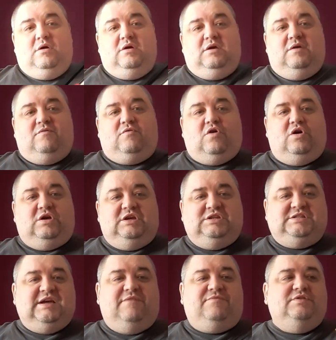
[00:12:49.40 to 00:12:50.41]
you've got your
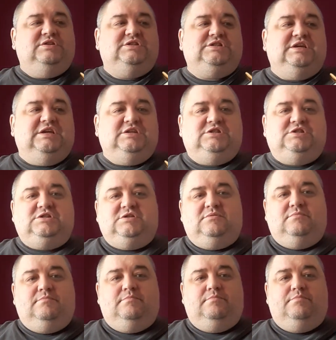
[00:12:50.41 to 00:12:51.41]
70s,
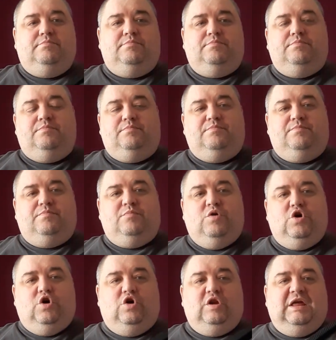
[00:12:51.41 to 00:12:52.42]

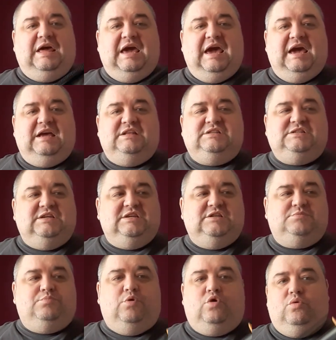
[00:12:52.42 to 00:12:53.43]
early
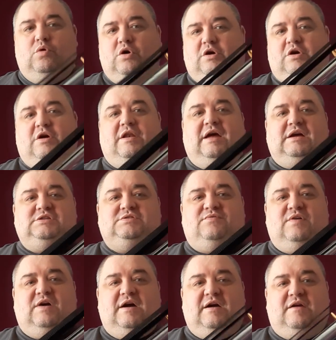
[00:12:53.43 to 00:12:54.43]
80s Bullworker
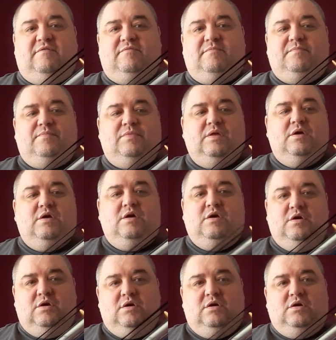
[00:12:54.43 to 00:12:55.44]
X5,
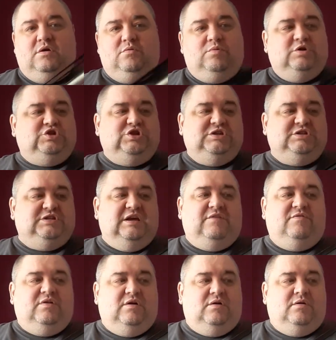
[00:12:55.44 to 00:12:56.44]
which is
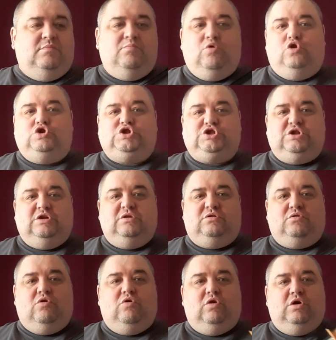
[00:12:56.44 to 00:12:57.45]
either
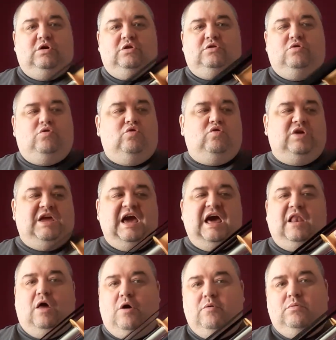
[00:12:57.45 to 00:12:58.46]
mustard coloured or
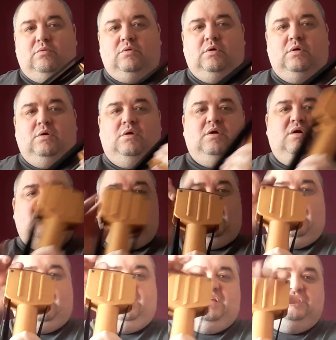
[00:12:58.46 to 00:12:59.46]
yellow,
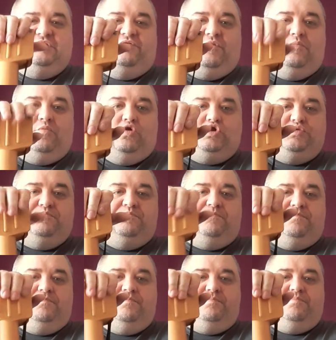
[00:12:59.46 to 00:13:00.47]
and it's of a much
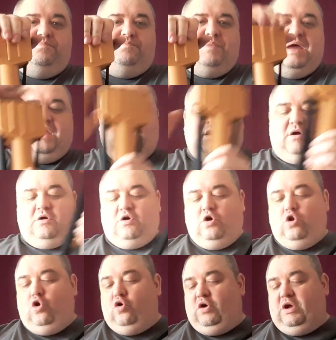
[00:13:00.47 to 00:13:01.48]
bigger,
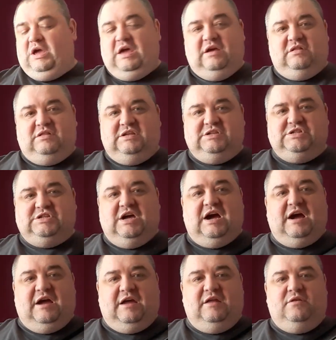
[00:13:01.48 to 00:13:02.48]
clunkier
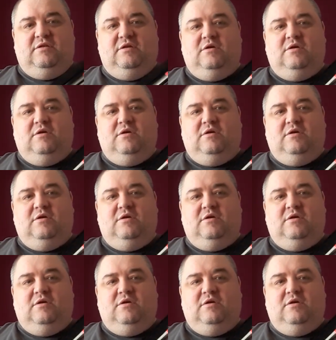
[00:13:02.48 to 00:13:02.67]
design.